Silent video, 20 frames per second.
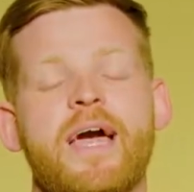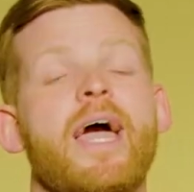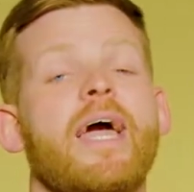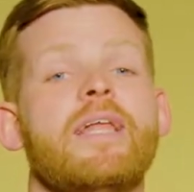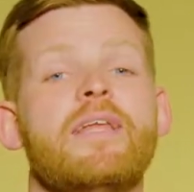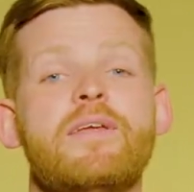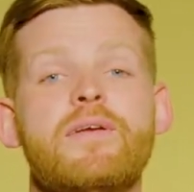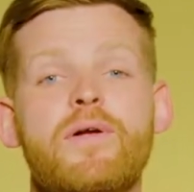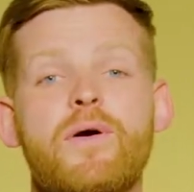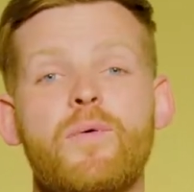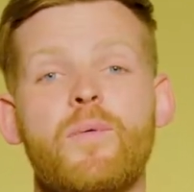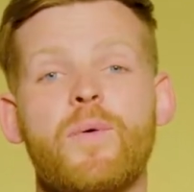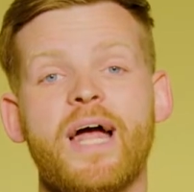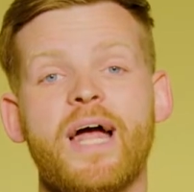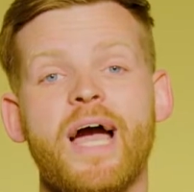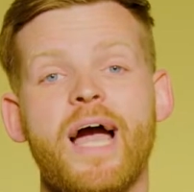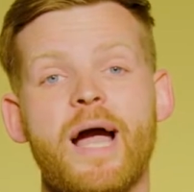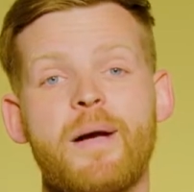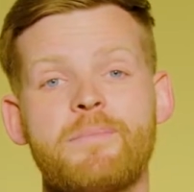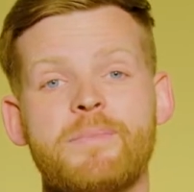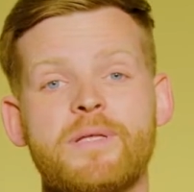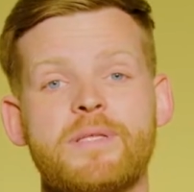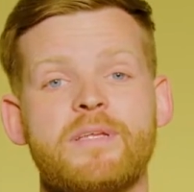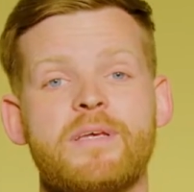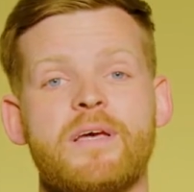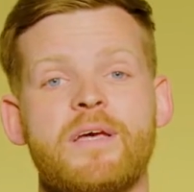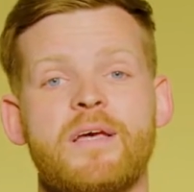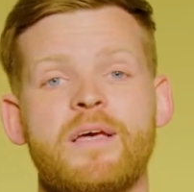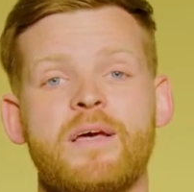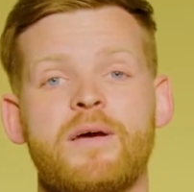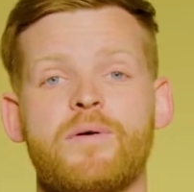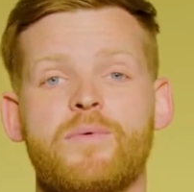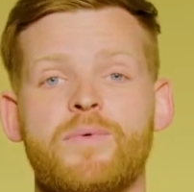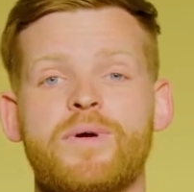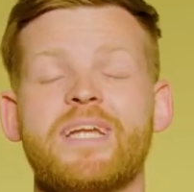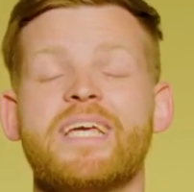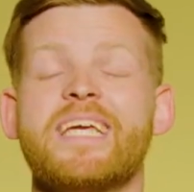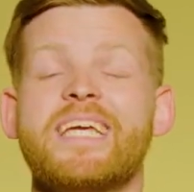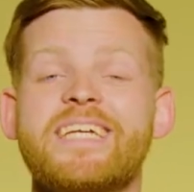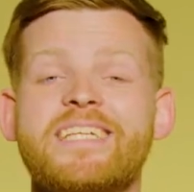And you know happened?
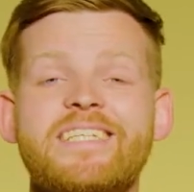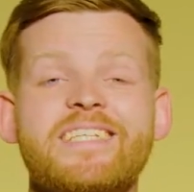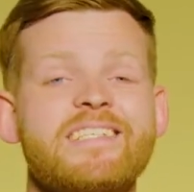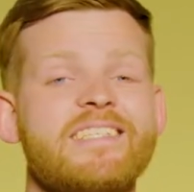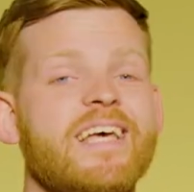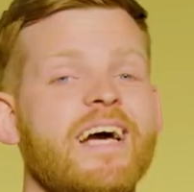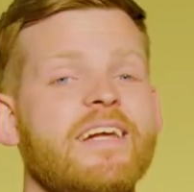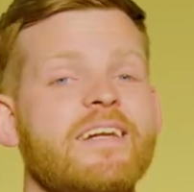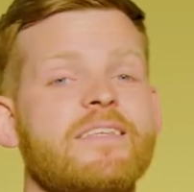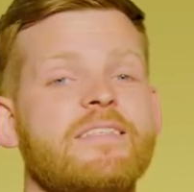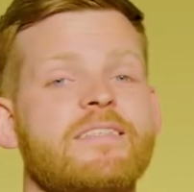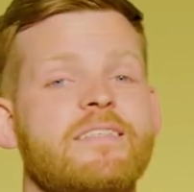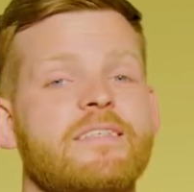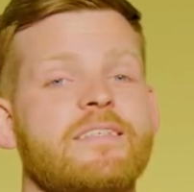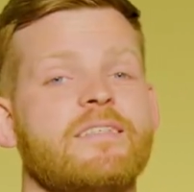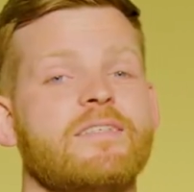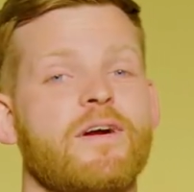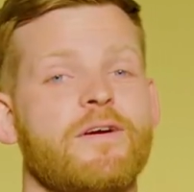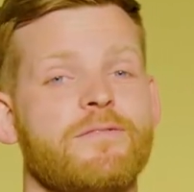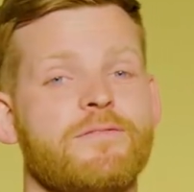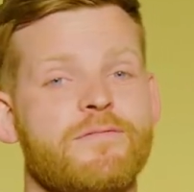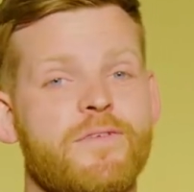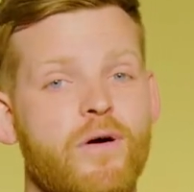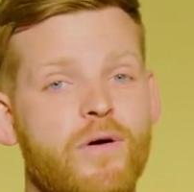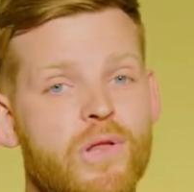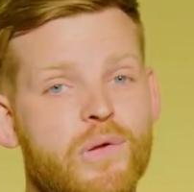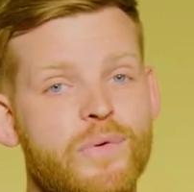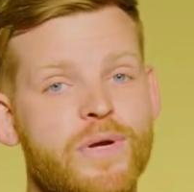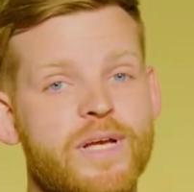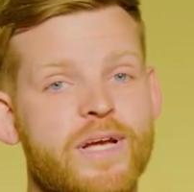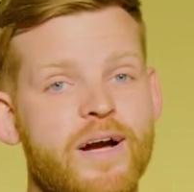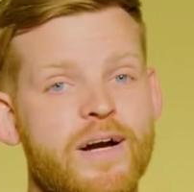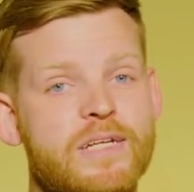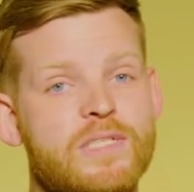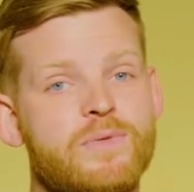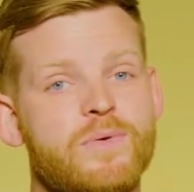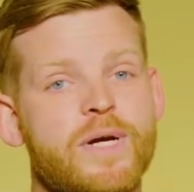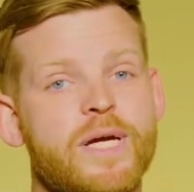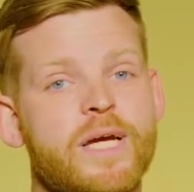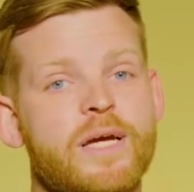When he decided to start following
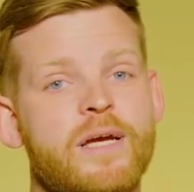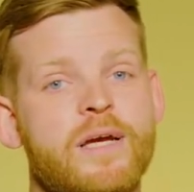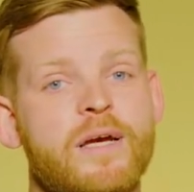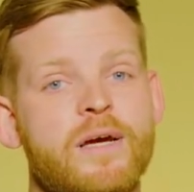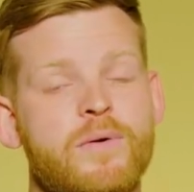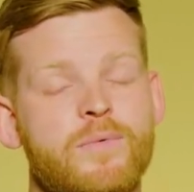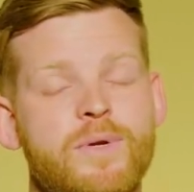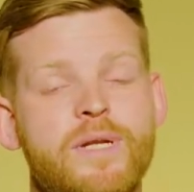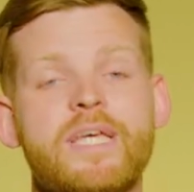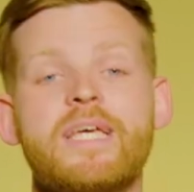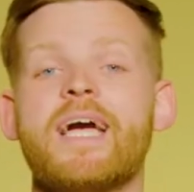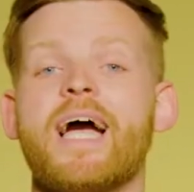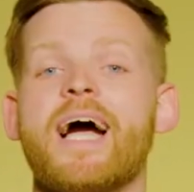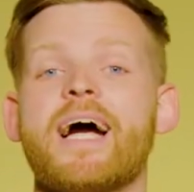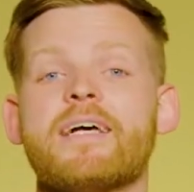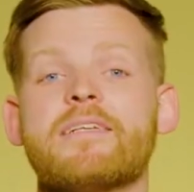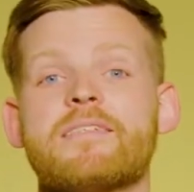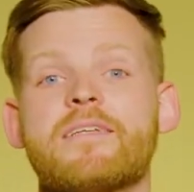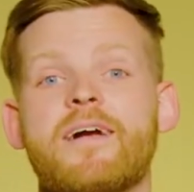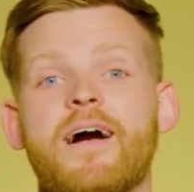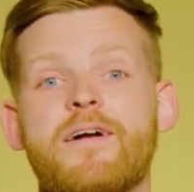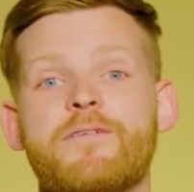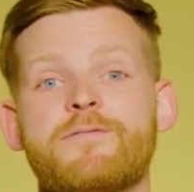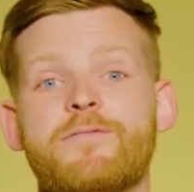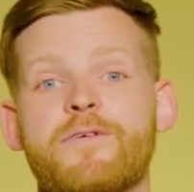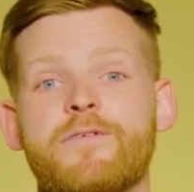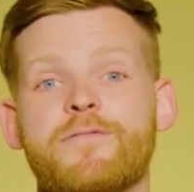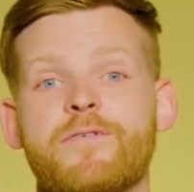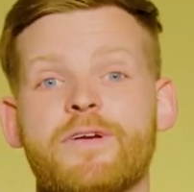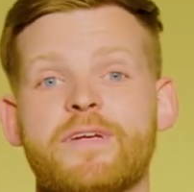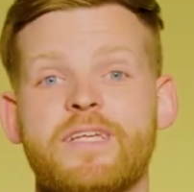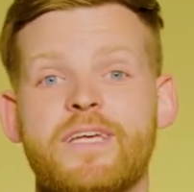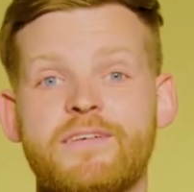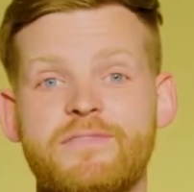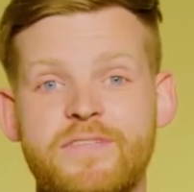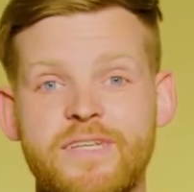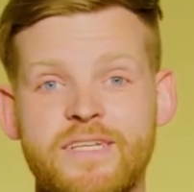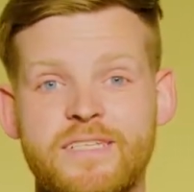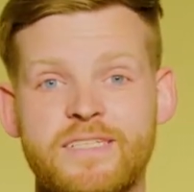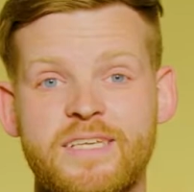God's way, when he asked God for
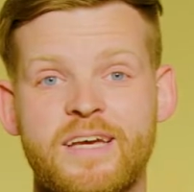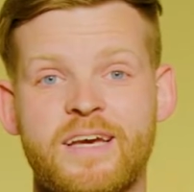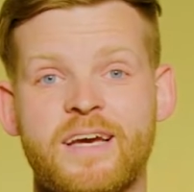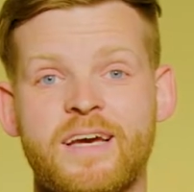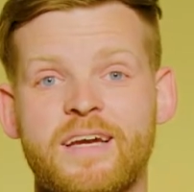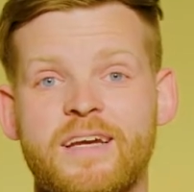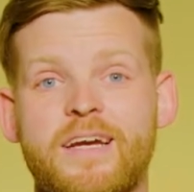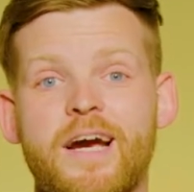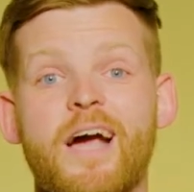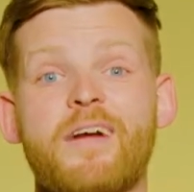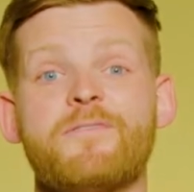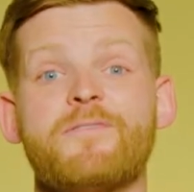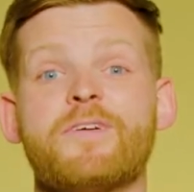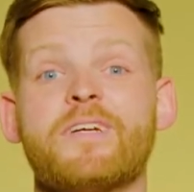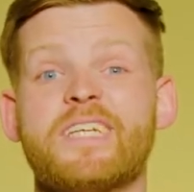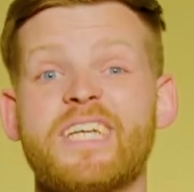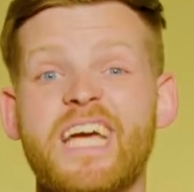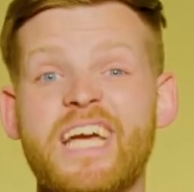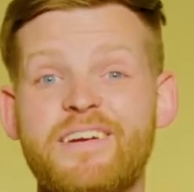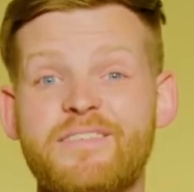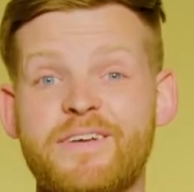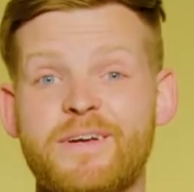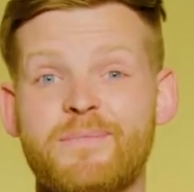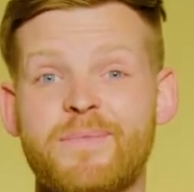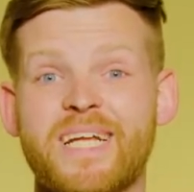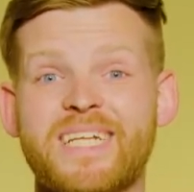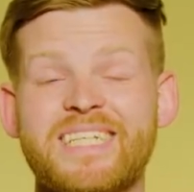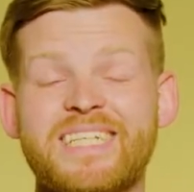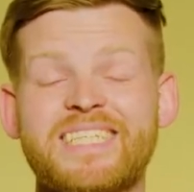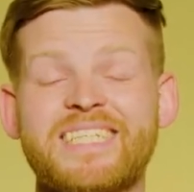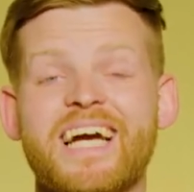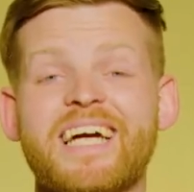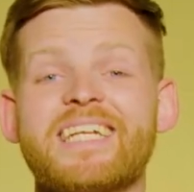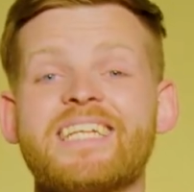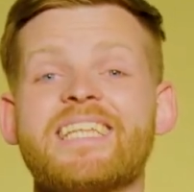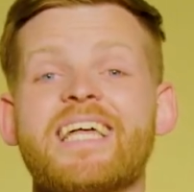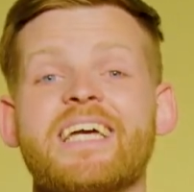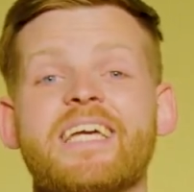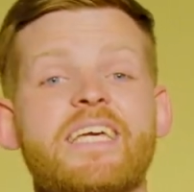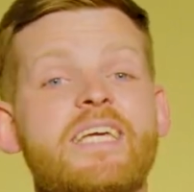forgiveness, God forgave him and
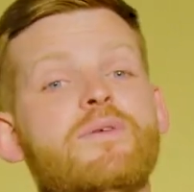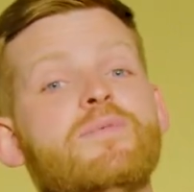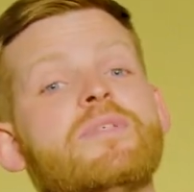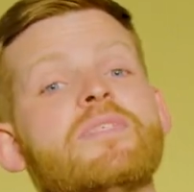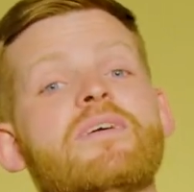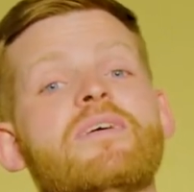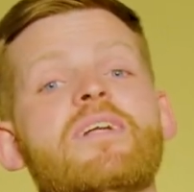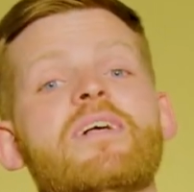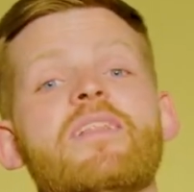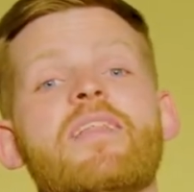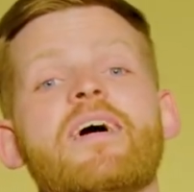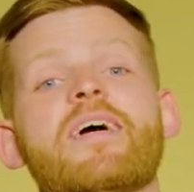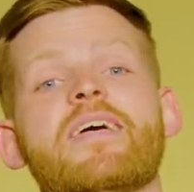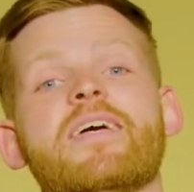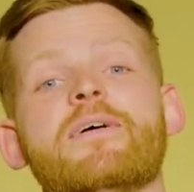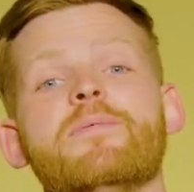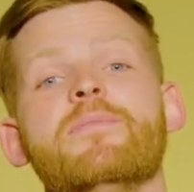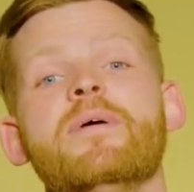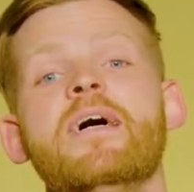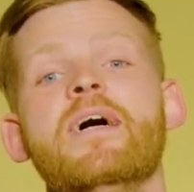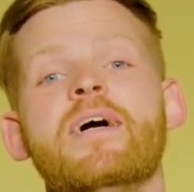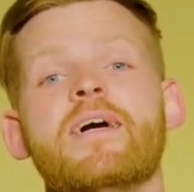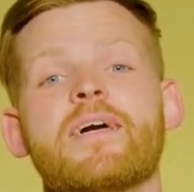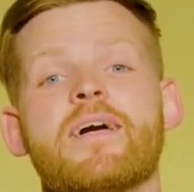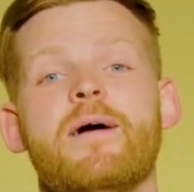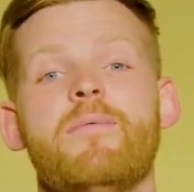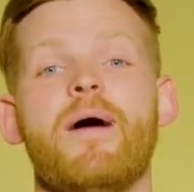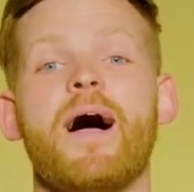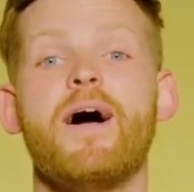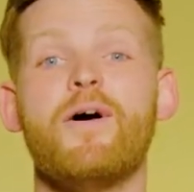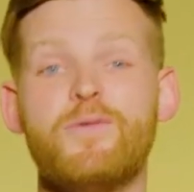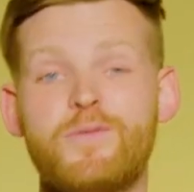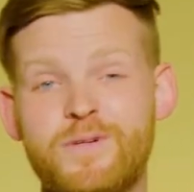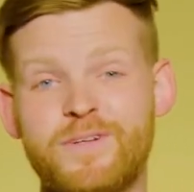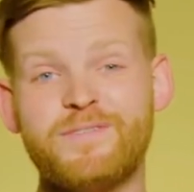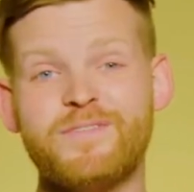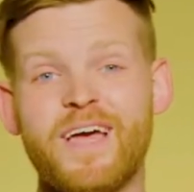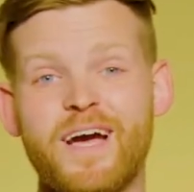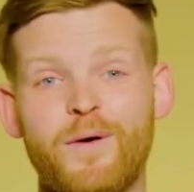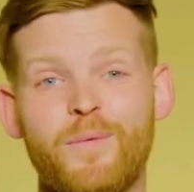decided that he was gonna let him come out
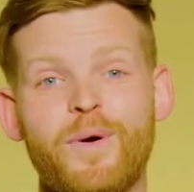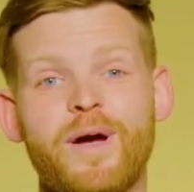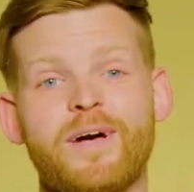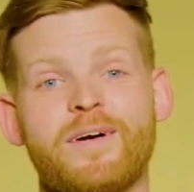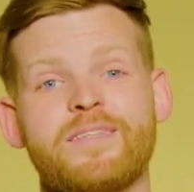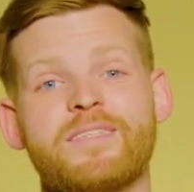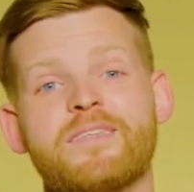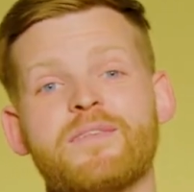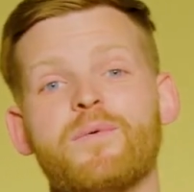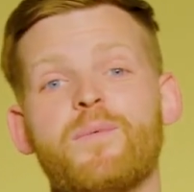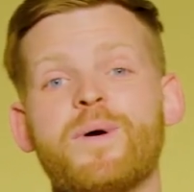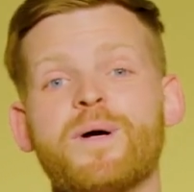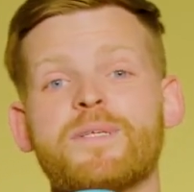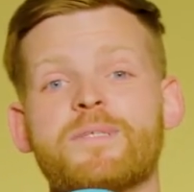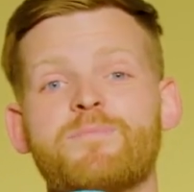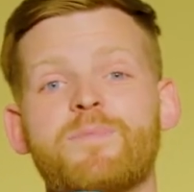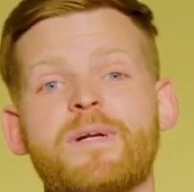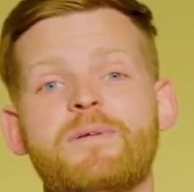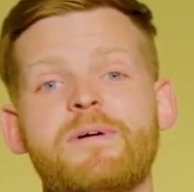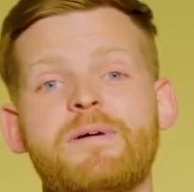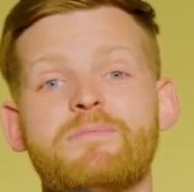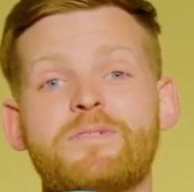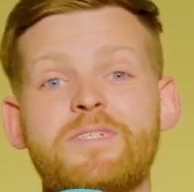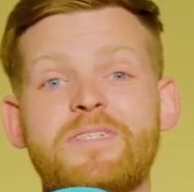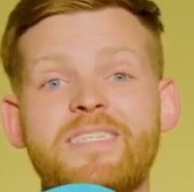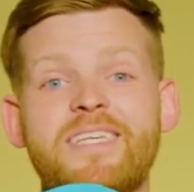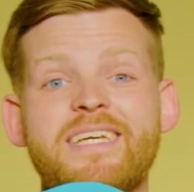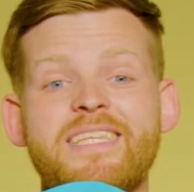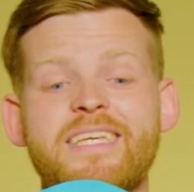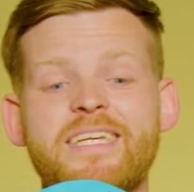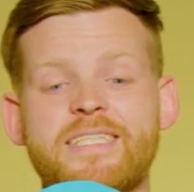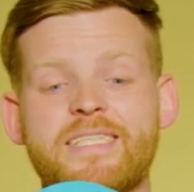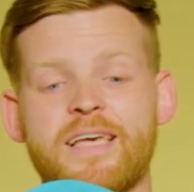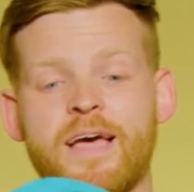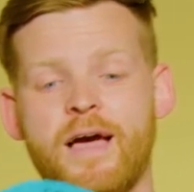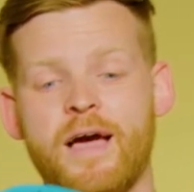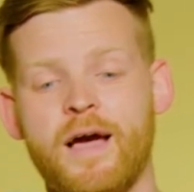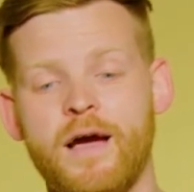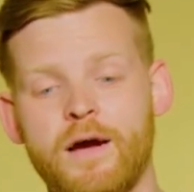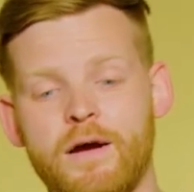of that whale. And so the whale spit him up just like this.
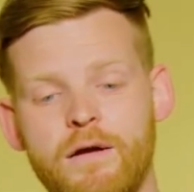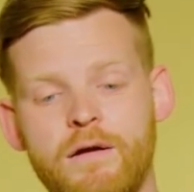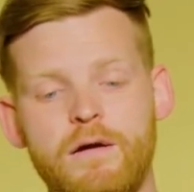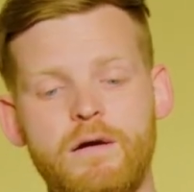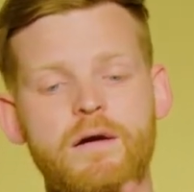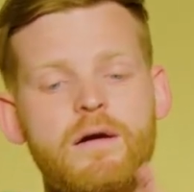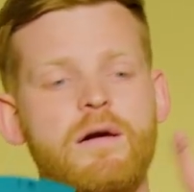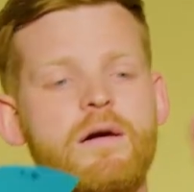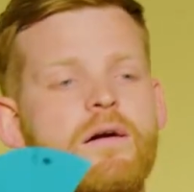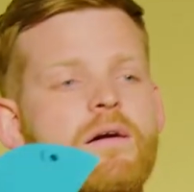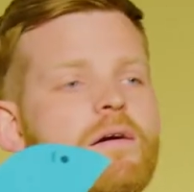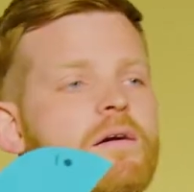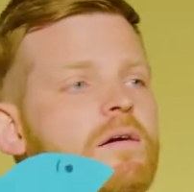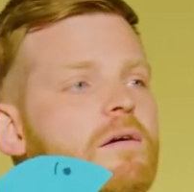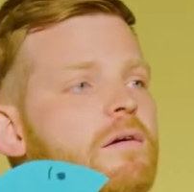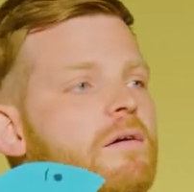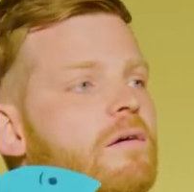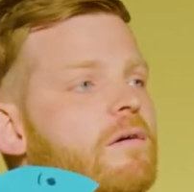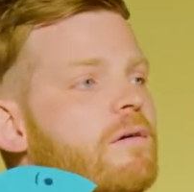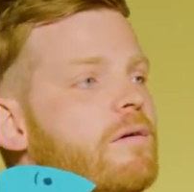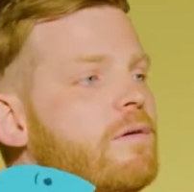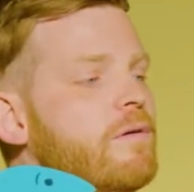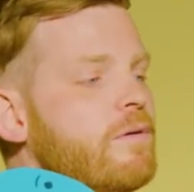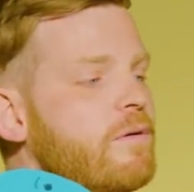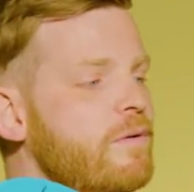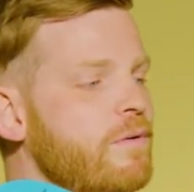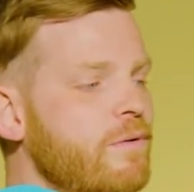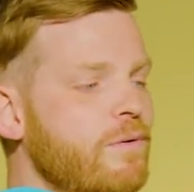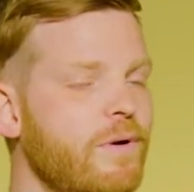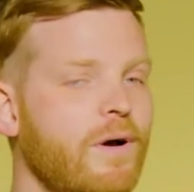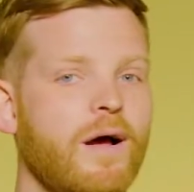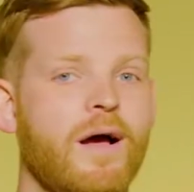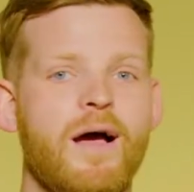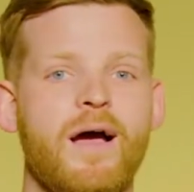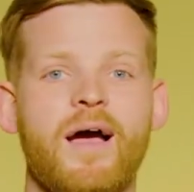And